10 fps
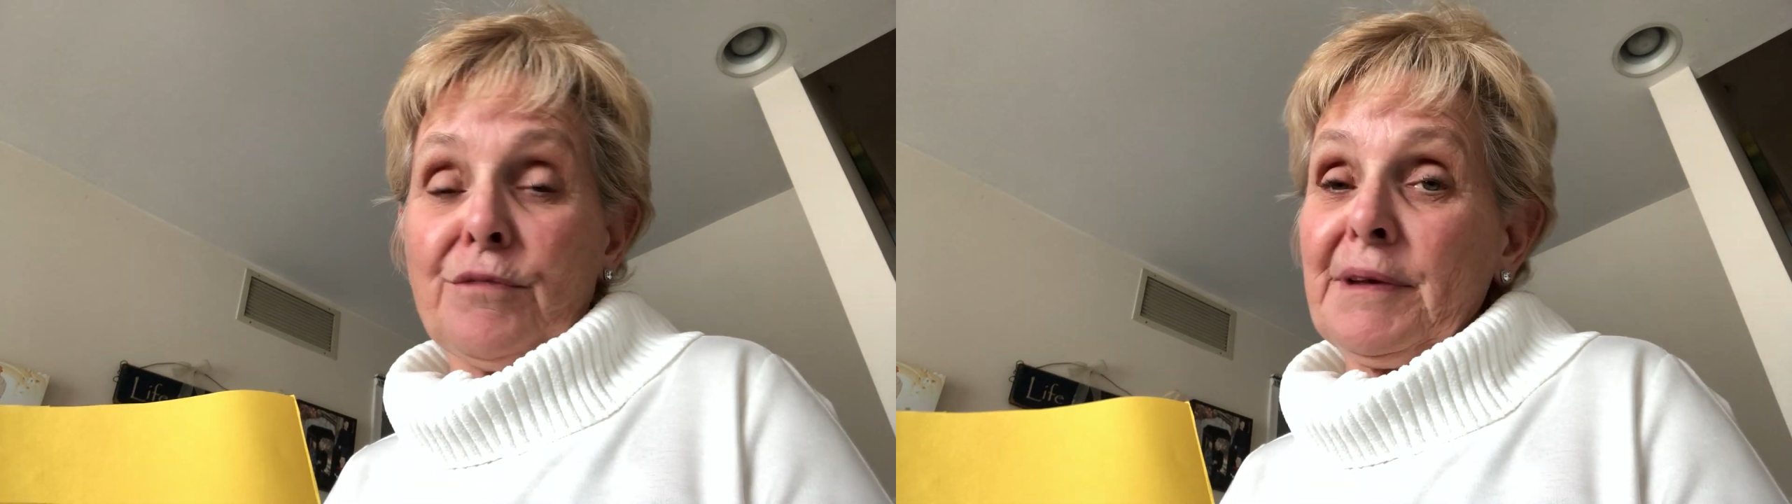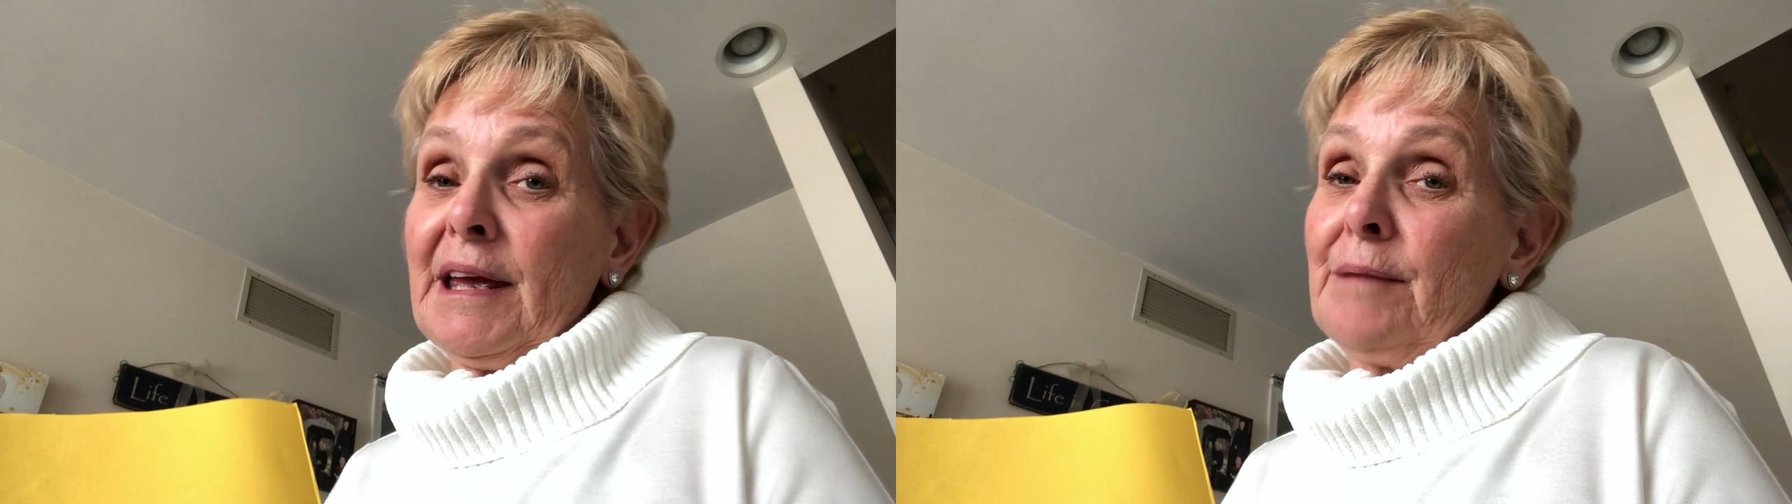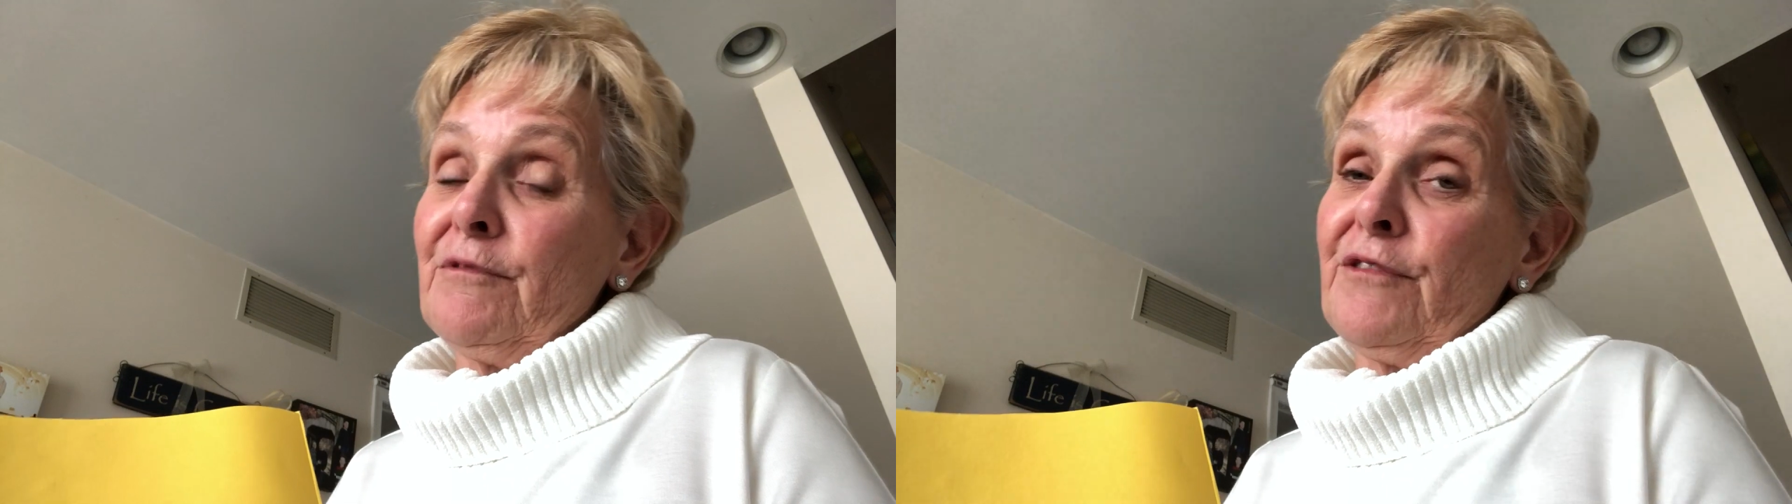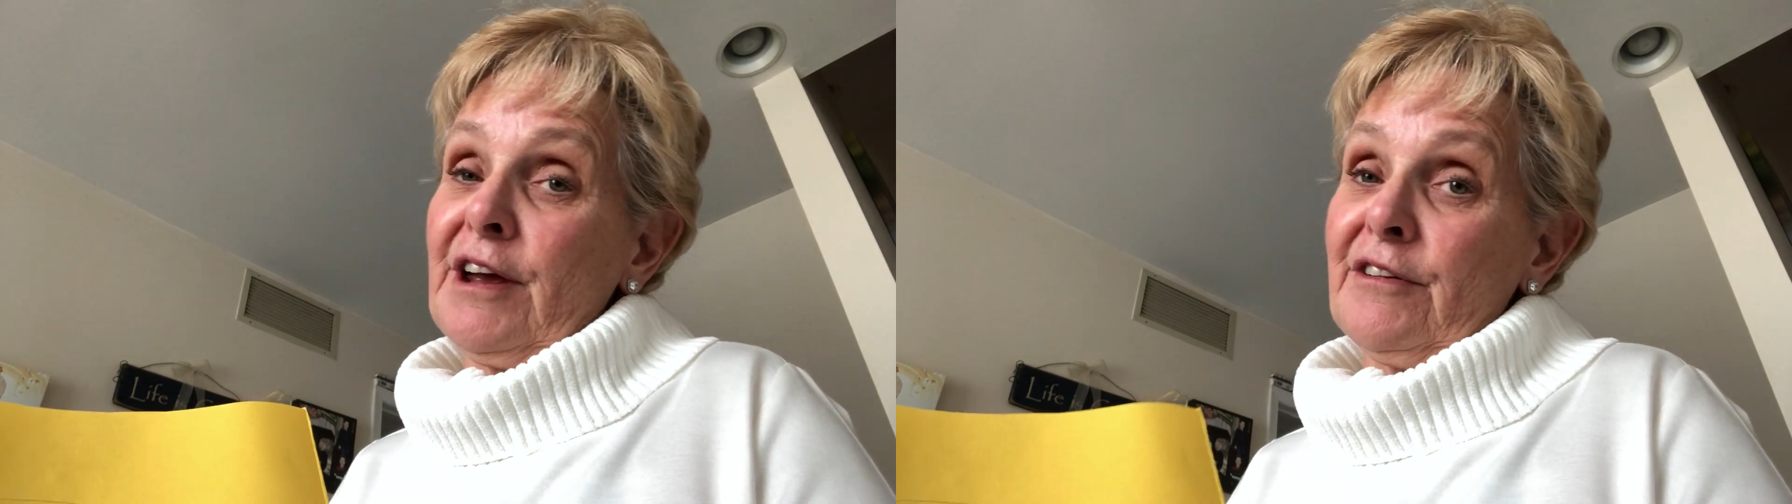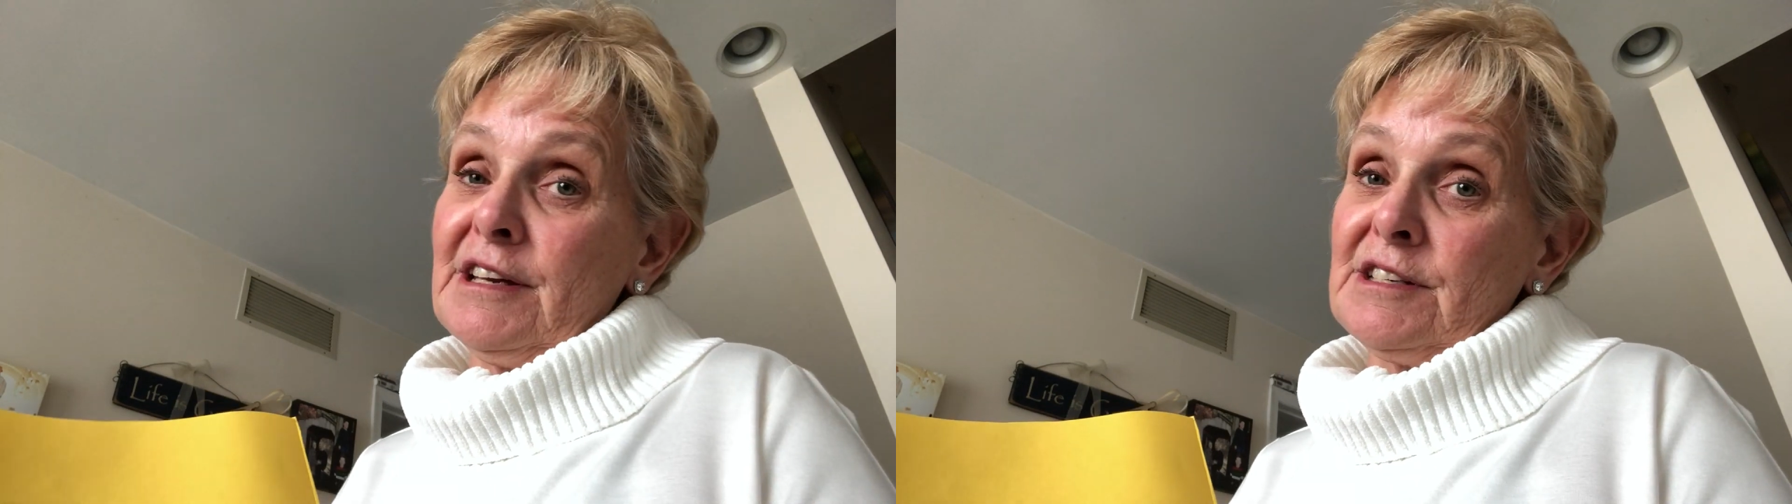became
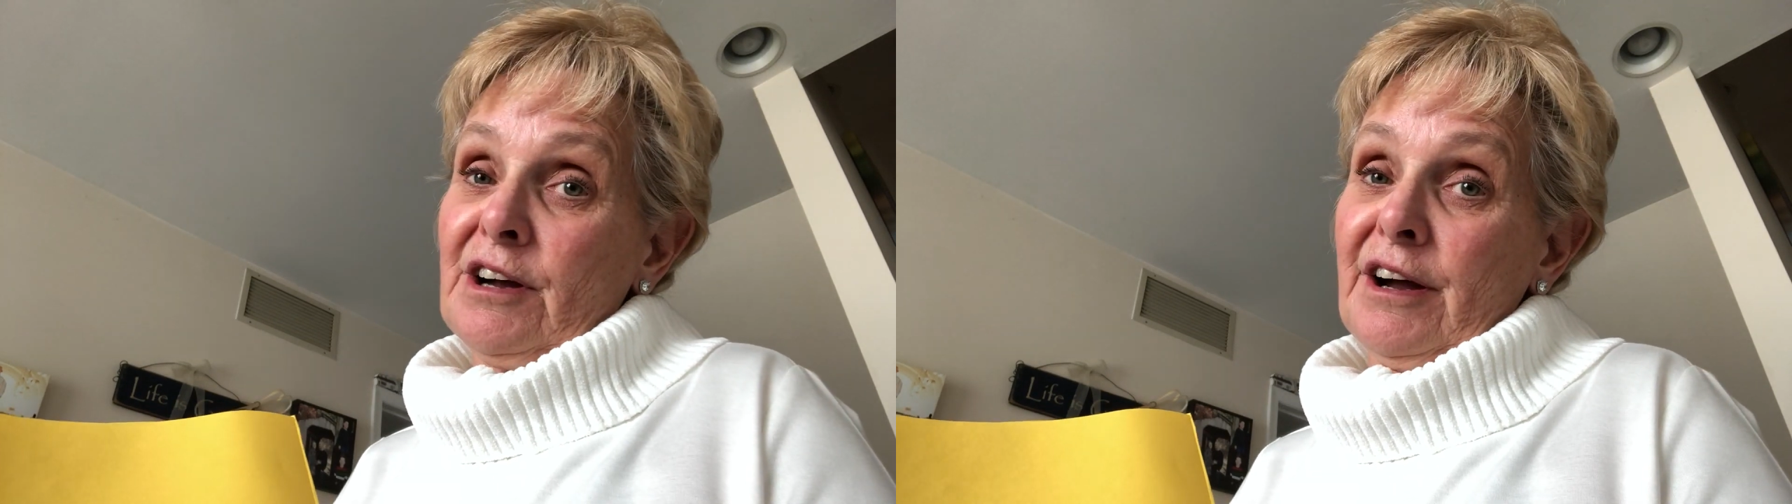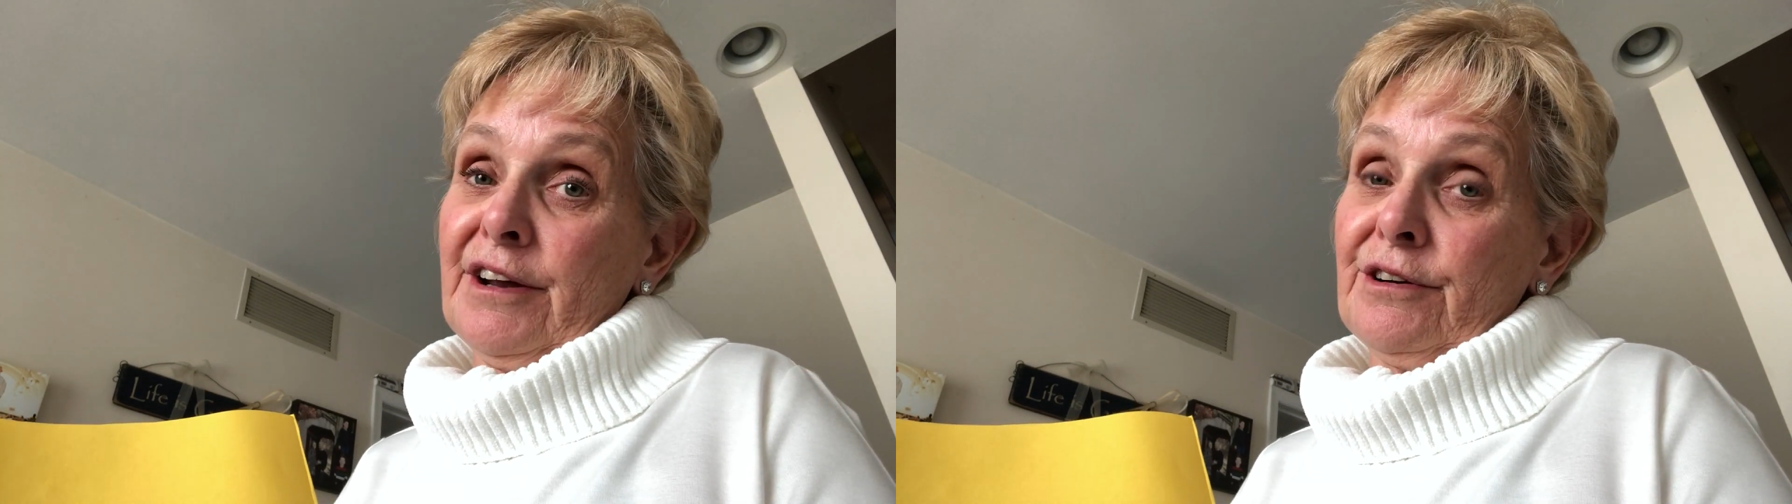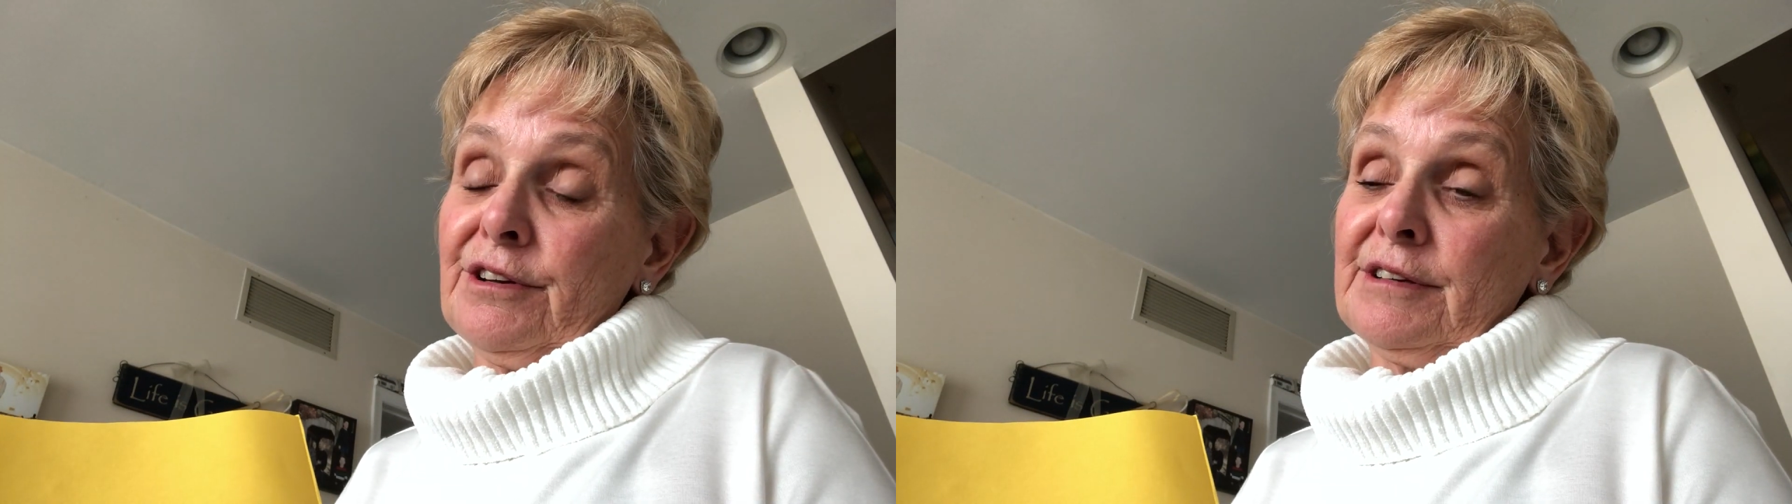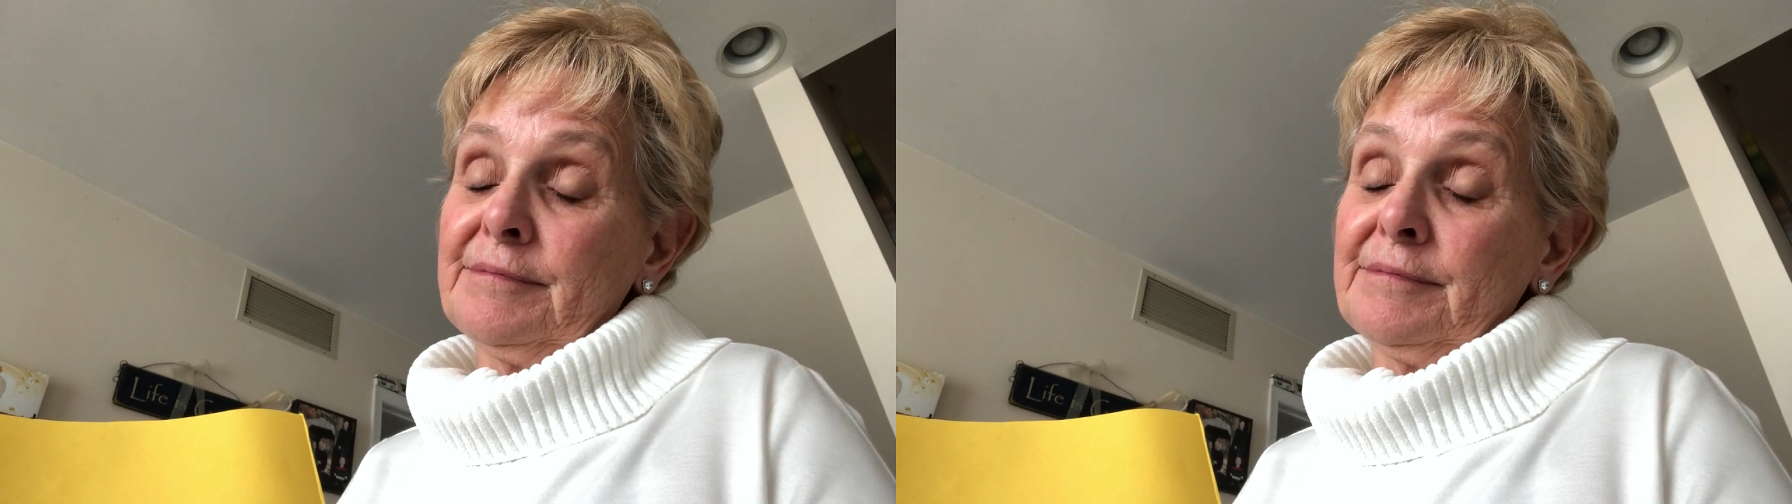very tired